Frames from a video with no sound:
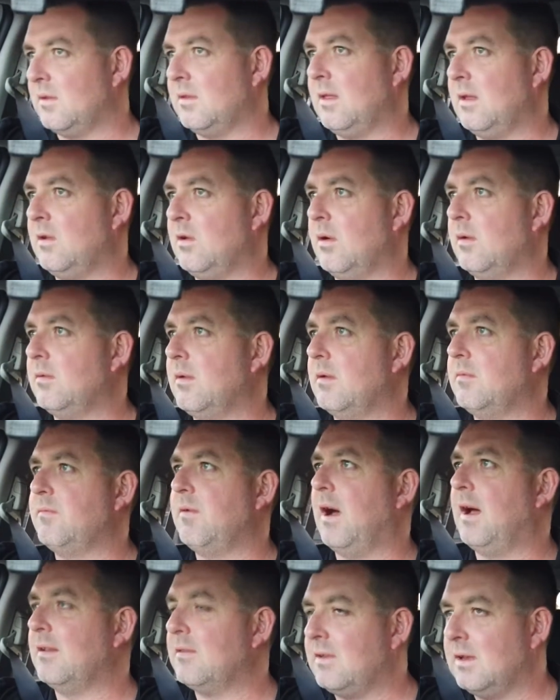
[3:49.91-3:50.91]
and they're not
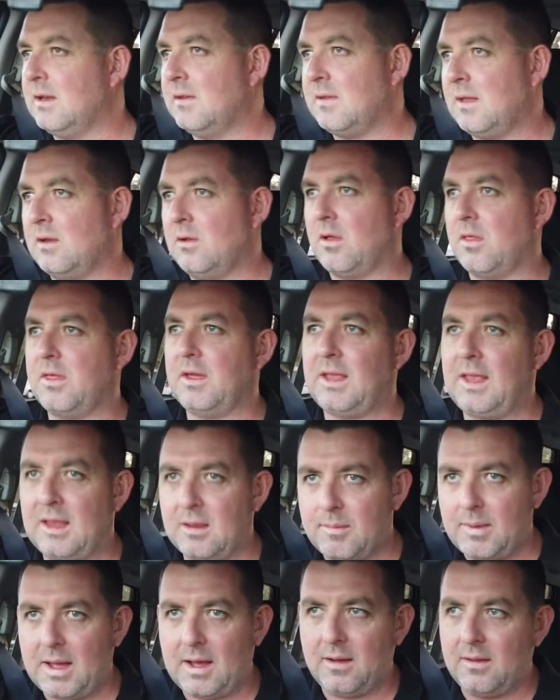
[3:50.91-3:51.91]
advancing, and they're not
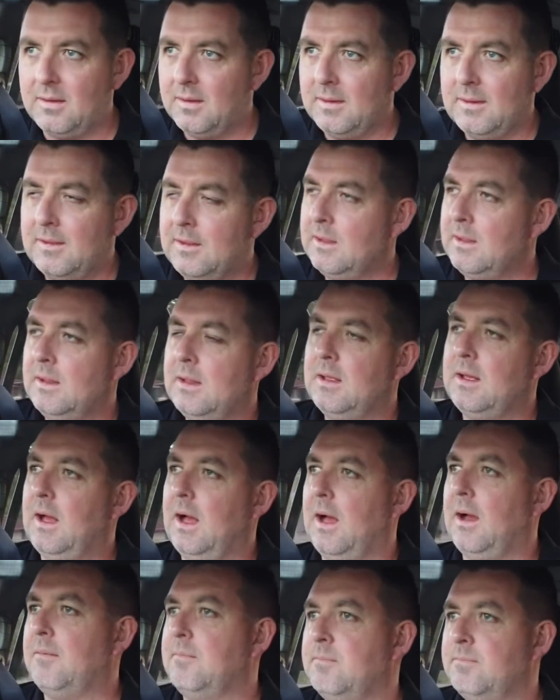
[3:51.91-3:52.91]
thinking about
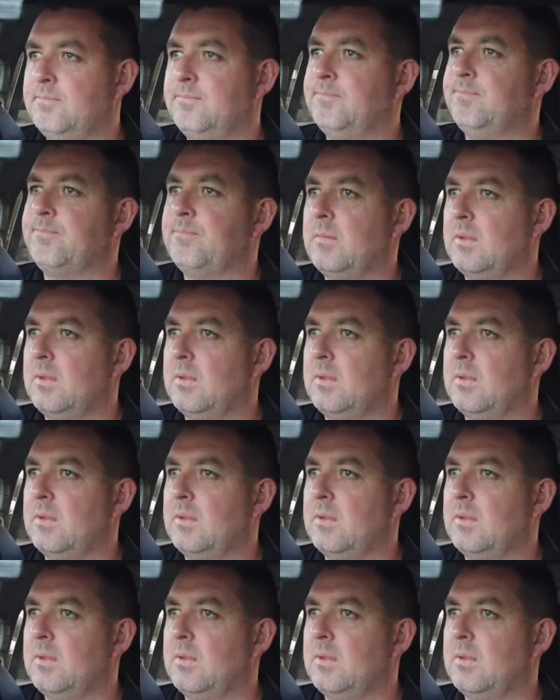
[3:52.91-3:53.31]
um,